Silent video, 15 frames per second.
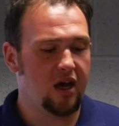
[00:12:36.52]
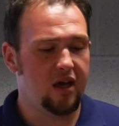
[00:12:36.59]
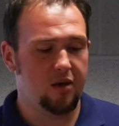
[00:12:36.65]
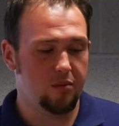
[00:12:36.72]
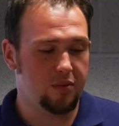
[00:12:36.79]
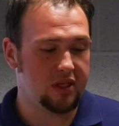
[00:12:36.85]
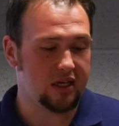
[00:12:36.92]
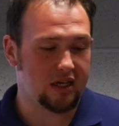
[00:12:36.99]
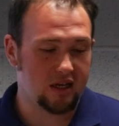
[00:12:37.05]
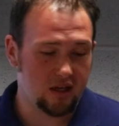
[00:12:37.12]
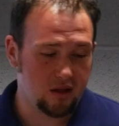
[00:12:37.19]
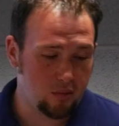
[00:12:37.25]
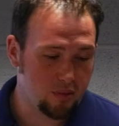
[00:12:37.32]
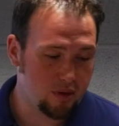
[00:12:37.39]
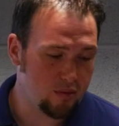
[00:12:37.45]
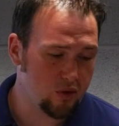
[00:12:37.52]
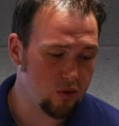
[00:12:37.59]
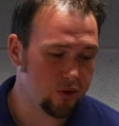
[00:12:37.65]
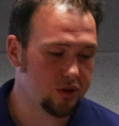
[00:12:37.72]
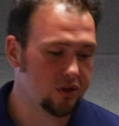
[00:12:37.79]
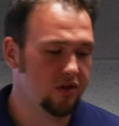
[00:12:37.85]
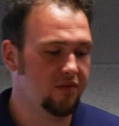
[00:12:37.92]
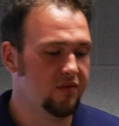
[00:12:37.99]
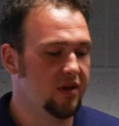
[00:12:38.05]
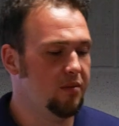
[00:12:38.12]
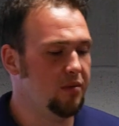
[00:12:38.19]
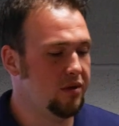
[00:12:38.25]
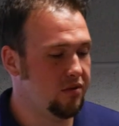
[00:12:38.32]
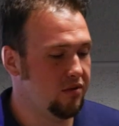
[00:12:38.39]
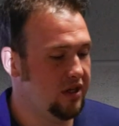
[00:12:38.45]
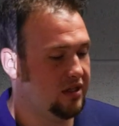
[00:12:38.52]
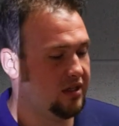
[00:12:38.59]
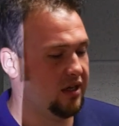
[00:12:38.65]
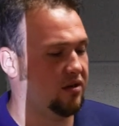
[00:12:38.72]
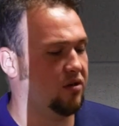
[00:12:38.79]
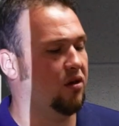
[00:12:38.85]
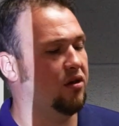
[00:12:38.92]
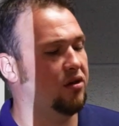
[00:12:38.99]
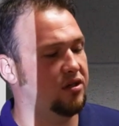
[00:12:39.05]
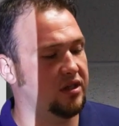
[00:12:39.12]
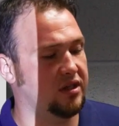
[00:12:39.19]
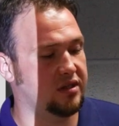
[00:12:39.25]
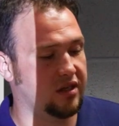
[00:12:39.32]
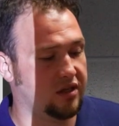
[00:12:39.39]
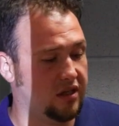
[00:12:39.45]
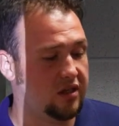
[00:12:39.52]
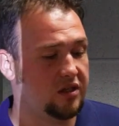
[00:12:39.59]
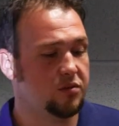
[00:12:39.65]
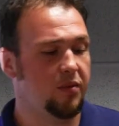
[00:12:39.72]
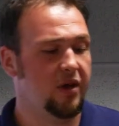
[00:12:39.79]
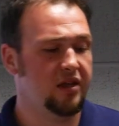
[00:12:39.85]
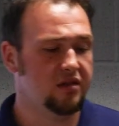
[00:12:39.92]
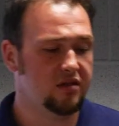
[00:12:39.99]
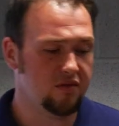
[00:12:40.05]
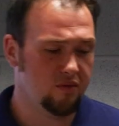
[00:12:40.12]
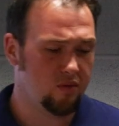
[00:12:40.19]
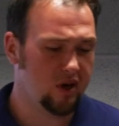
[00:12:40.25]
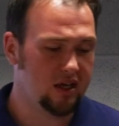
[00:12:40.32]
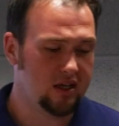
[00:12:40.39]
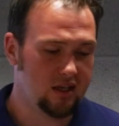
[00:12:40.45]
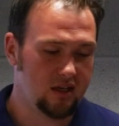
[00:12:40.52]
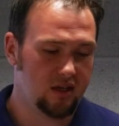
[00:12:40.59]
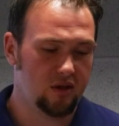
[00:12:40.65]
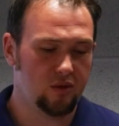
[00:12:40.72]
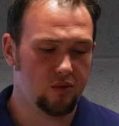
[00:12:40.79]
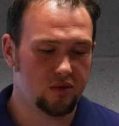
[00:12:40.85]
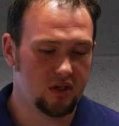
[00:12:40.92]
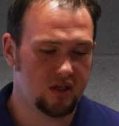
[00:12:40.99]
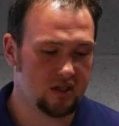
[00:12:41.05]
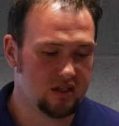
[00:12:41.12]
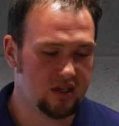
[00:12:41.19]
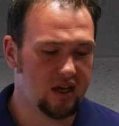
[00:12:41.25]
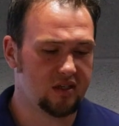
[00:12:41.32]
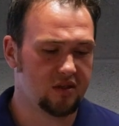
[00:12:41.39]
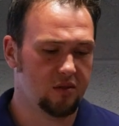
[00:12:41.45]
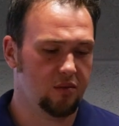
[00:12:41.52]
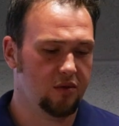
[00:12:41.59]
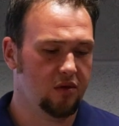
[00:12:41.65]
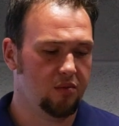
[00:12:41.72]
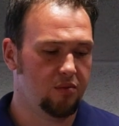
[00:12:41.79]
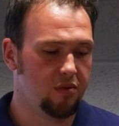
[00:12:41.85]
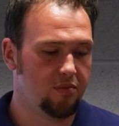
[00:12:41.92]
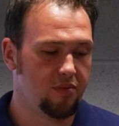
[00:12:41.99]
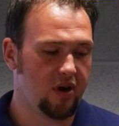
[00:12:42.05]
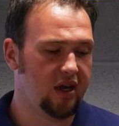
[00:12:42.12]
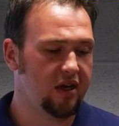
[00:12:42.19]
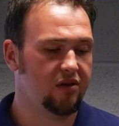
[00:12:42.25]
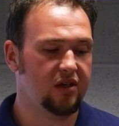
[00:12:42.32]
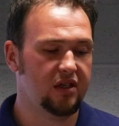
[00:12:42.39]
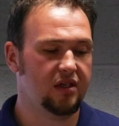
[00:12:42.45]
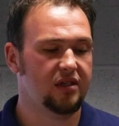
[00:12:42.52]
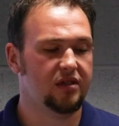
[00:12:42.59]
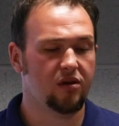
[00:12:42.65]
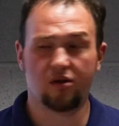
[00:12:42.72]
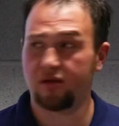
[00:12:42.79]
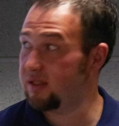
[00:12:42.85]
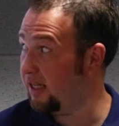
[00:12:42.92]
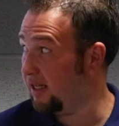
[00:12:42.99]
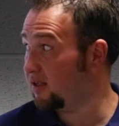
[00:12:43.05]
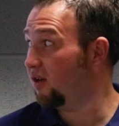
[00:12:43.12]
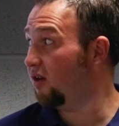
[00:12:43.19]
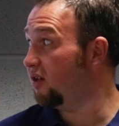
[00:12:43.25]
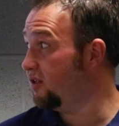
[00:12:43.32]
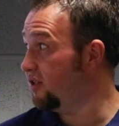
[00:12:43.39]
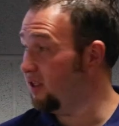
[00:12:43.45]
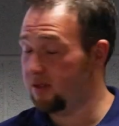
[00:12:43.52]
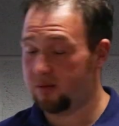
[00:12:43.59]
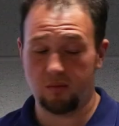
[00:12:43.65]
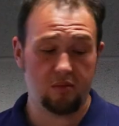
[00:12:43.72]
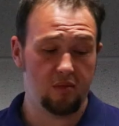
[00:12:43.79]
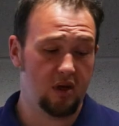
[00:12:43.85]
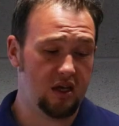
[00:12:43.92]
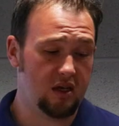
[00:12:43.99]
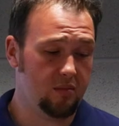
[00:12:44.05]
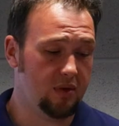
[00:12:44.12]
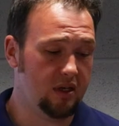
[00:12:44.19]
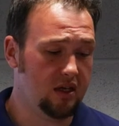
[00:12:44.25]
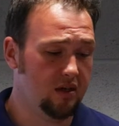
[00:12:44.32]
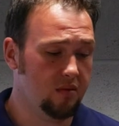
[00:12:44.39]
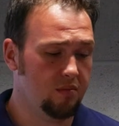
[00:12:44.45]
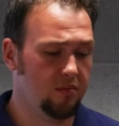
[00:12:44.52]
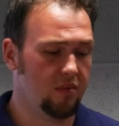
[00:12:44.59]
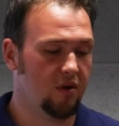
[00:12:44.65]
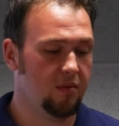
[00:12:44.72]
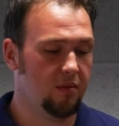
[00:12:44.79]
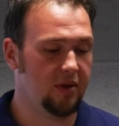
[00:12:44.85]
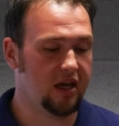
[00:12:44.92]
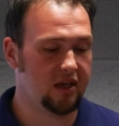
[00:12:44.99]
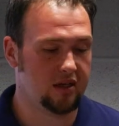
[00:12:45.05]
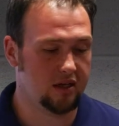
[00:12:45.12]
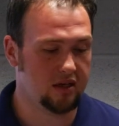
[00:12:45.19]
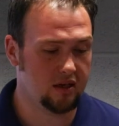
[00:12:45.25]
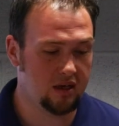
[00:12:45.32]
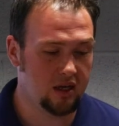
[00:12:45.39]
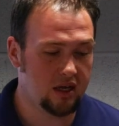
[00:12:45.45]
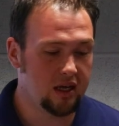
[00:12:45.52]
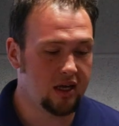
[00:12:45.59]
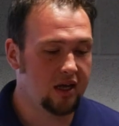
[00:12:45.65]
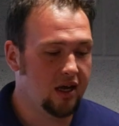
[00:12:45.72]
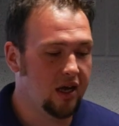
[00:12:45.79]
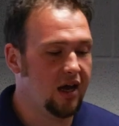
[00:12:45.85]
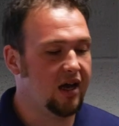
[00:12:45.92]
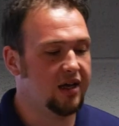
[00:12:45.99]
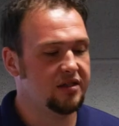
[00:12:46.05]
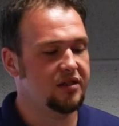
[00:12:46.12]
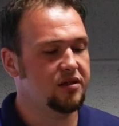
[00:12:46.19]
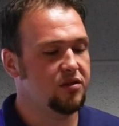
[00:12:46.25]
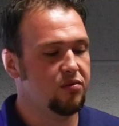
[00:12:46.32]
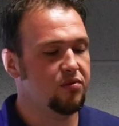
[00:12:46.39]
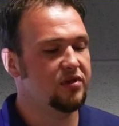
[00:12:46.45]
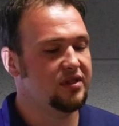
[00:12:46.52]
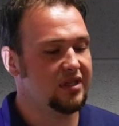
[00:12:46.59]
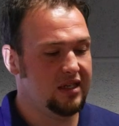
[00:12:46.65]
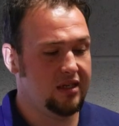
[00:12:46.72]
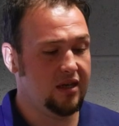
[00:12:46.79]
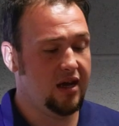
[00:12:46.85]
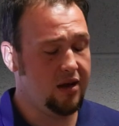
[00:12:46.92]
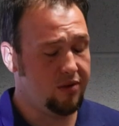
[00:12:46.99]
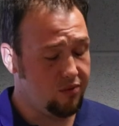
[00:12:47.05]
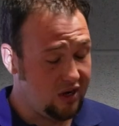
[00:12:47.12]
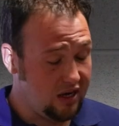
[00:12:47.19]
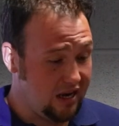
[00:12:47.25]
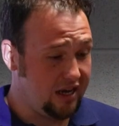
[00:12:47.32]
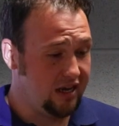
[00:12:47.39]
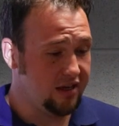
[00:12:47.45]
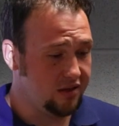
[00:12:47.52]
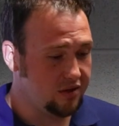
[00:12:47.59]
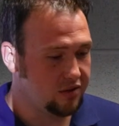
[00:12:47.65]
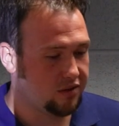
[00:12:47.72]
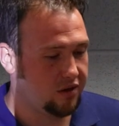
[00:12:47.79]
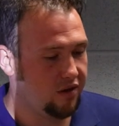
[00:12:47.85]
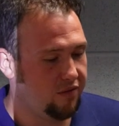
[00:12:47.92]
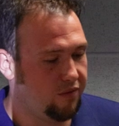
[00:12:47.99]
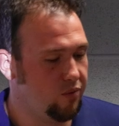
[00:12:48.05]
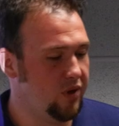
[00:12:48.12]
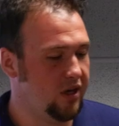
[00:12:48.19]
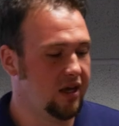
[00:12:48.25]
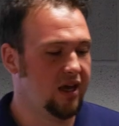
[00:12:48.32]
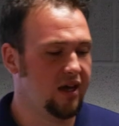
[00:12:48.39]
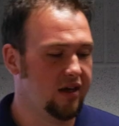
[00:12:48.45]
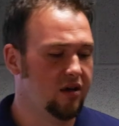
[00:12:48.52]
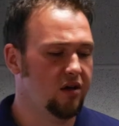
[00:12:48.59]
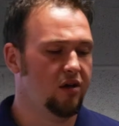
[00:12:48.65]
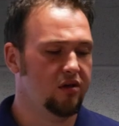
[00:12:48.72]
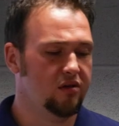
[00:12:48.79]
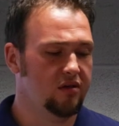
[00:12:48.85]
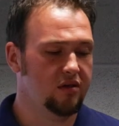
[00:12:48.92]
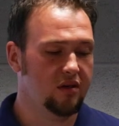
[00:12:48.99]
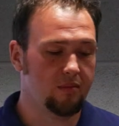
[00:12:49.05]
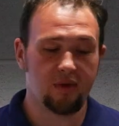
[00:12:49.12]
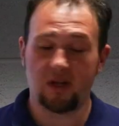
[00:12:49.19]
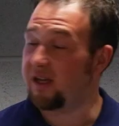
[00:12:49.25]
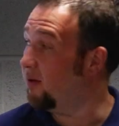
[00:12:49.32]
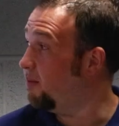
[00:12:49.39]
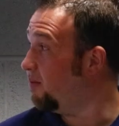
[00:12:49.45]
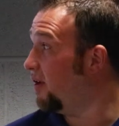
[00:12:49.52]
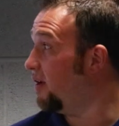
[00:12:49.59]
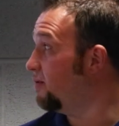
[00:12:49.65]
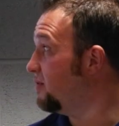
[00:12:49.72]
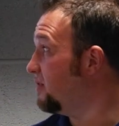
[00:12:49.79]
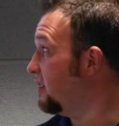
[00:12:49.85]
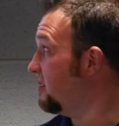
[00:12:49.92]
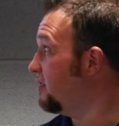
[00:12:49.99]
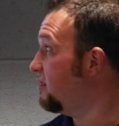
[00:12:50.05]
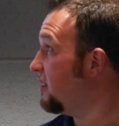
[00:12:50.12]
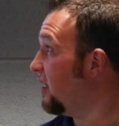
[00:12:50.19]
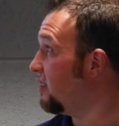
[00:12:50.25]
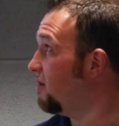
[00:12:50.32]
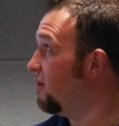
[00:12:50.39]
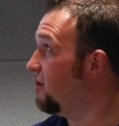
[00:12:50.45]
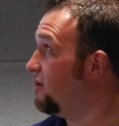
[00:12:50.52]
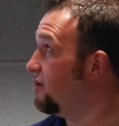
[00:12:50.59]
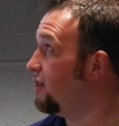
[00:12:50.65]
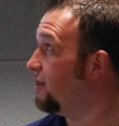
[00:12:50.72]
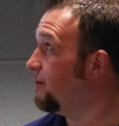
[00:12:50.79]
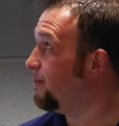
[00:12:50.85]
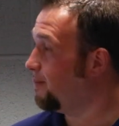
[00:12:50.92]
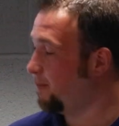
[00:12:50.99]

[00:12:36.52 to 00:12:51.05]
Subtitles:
In particular, the promotion of W3 technologies at the expense of widely used and accessible proprietary technologies may be problematic, as is the reliance of WCAG on compliant browsing technology.